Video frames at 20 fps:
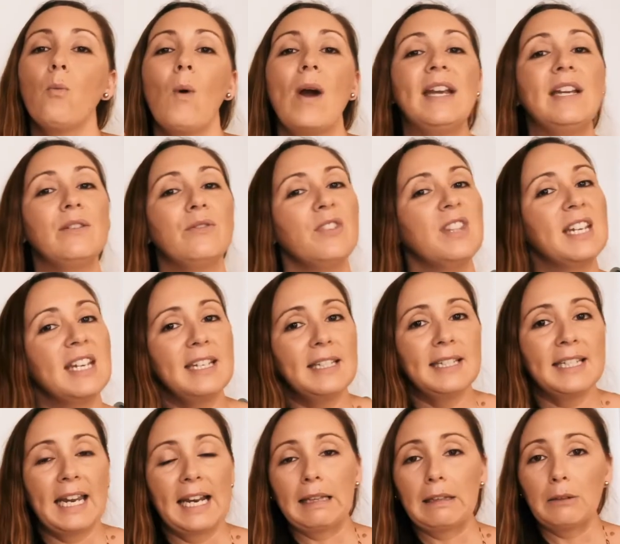waiting for the kids
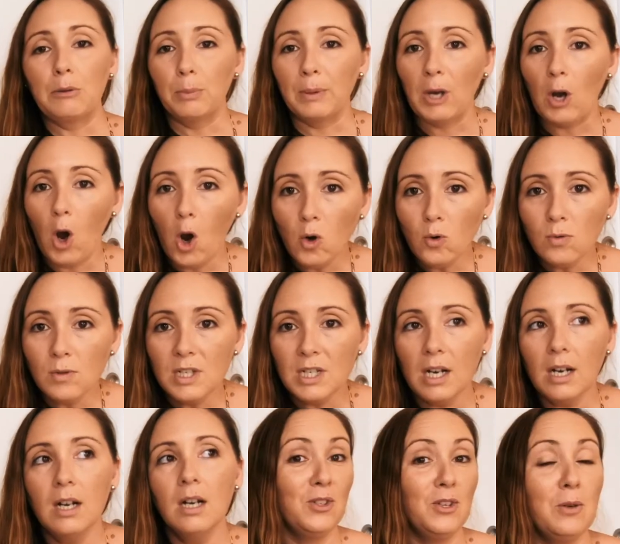to get a little bit
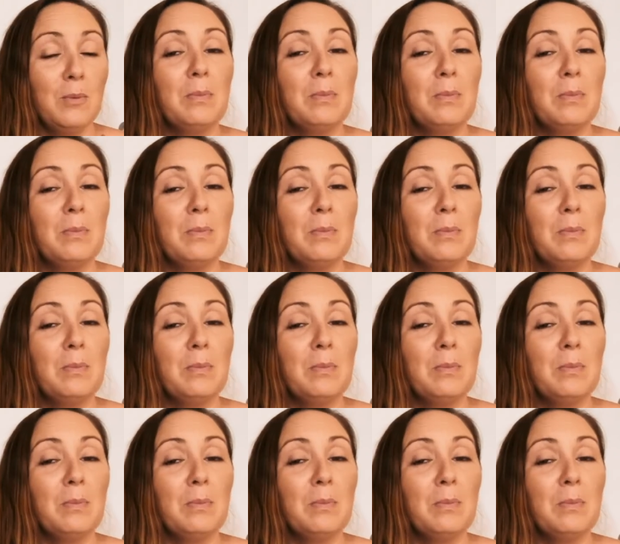older,